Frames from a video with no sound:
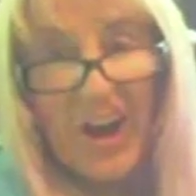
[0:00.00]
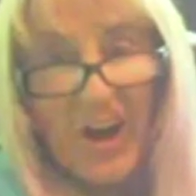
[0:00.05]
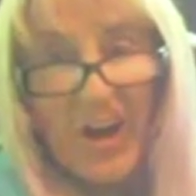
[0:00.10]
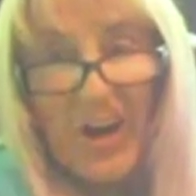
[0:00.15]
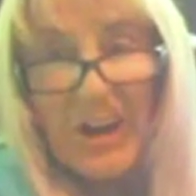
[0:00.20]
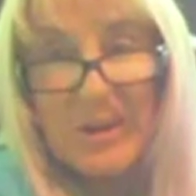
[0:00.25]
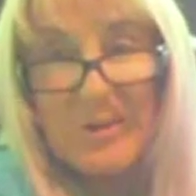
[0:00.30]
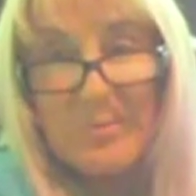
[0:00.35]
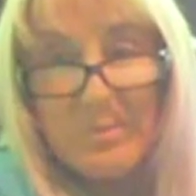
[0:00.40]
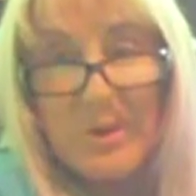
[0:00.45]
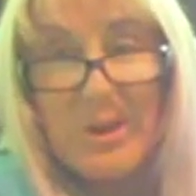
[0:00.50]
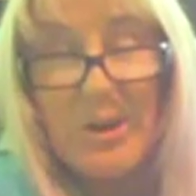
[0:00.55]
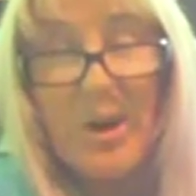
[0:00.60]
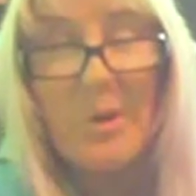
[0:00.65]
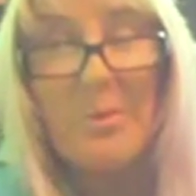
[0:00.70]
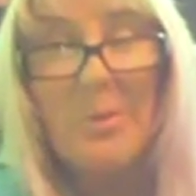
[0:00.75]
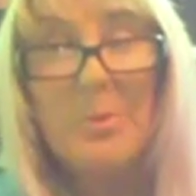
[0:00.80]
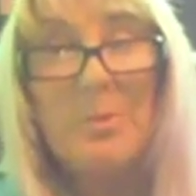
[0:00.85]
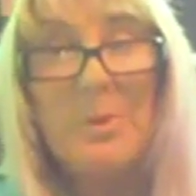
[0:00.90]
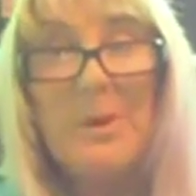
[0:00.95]
I admit
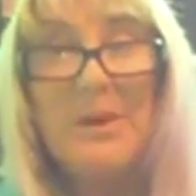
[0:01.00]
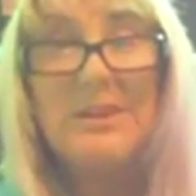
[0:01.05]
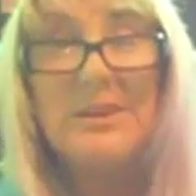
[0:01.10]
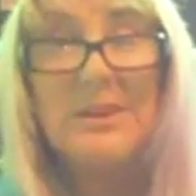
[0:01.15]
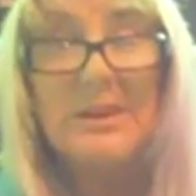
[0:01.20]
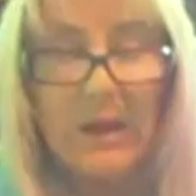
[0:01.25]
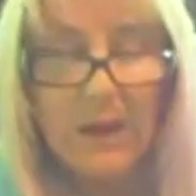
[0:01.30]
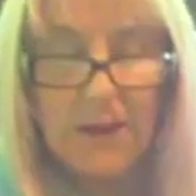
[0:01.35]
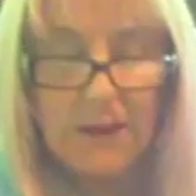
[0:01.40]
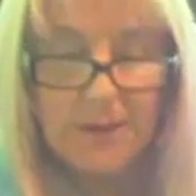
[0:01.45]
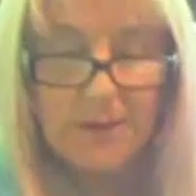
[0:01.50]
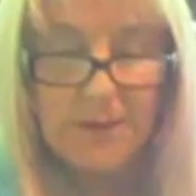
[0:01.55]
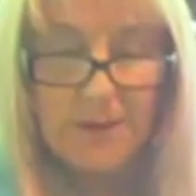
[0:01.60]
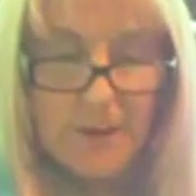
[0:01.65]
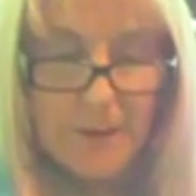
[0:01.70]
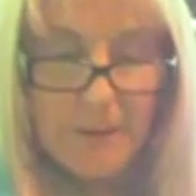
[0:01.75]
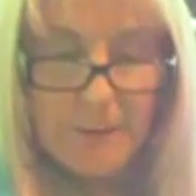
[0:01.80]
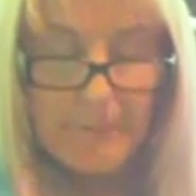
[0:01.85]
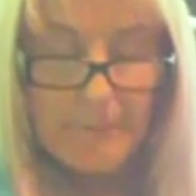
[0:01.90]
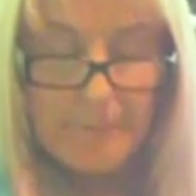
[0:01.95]
I'm opinionated,
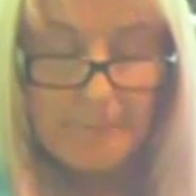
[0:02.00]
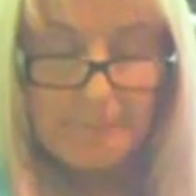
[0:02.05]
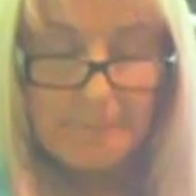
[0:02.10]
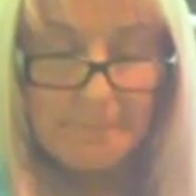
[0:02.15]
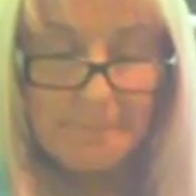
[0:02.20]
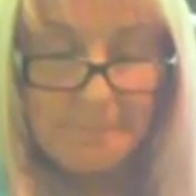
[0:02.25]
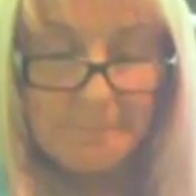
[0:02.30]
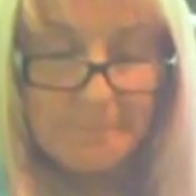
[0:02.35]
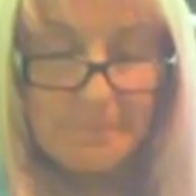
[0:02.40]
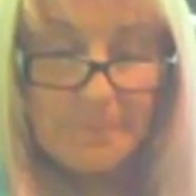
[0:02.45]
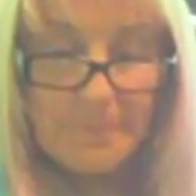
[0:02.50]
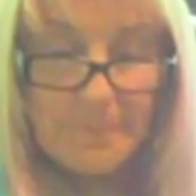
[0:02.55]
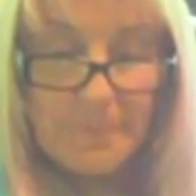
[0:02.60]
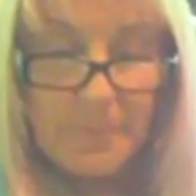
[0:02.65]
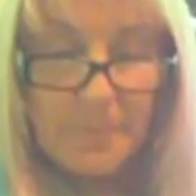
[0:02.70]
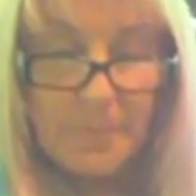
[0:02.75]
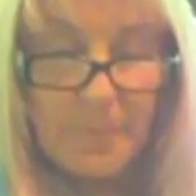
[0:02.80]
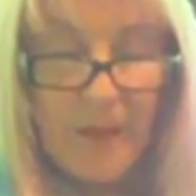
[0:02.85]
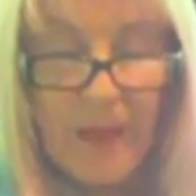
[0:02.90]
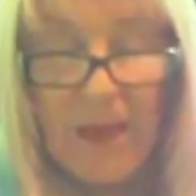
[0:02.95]

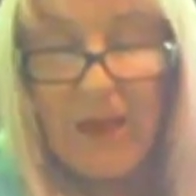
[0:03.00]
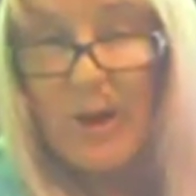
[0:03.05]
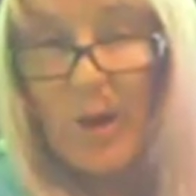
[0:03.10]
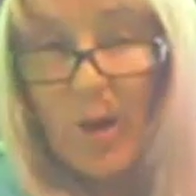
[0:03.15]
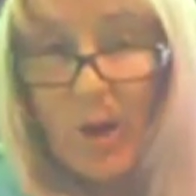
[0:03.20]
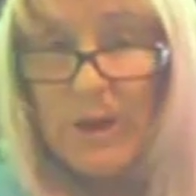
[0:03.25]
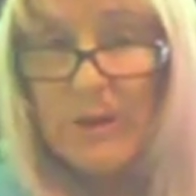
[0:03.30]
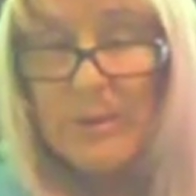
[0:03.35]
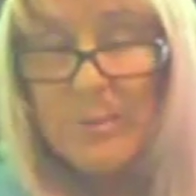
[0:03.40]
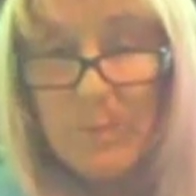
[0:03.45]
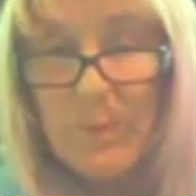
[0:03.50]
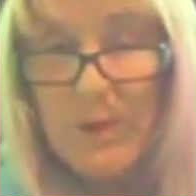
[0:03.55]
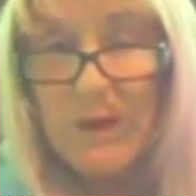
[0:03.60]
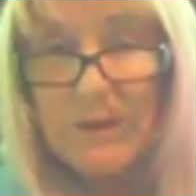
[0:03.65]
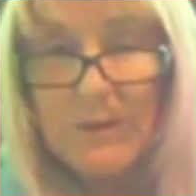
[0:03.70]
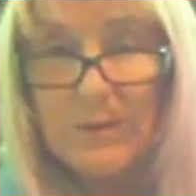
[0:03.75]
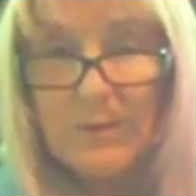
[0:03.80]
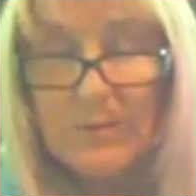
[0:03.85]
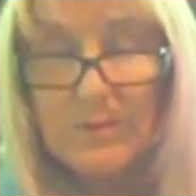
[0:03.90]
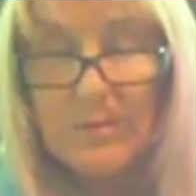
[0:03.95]
and I
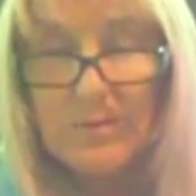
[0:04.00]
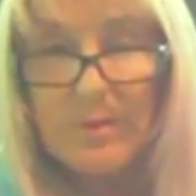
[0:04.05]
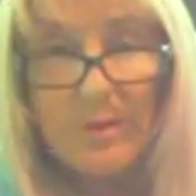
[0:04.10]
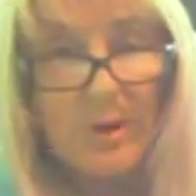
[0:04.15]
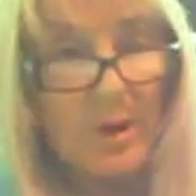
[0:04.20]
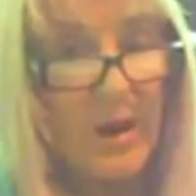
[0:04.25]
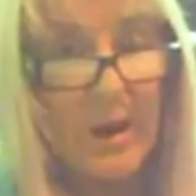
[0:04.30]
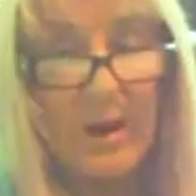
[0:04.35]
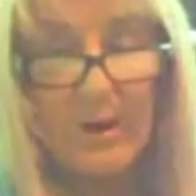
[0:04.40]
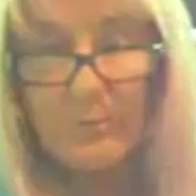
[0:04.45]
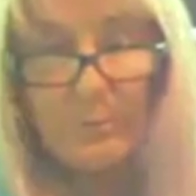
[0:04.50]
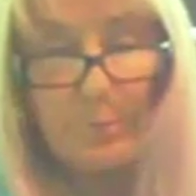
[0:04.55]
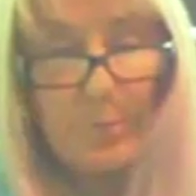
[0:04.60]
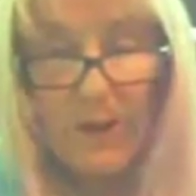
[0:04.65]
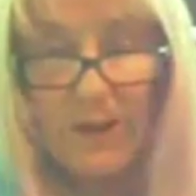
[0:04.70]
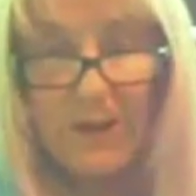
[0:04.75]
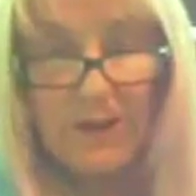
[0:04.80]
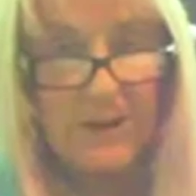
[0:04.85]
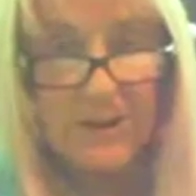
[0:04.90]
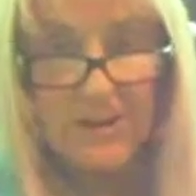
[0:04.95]
admit that I have
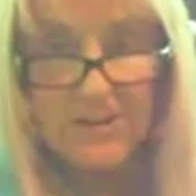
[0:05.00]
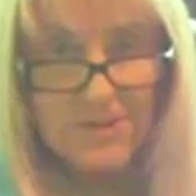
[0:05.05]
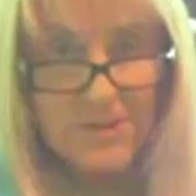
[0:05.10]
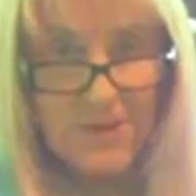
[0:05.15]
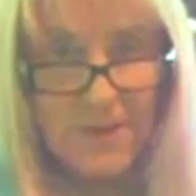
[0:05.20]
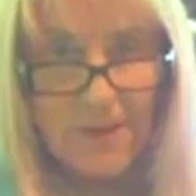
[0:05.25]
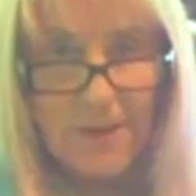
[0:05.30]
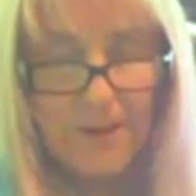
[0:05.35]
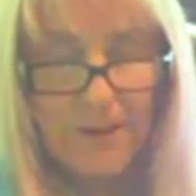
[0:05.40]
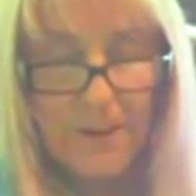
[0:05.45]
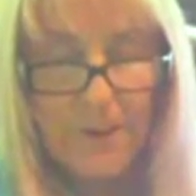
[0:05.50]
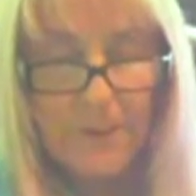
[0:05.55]
plenty to say.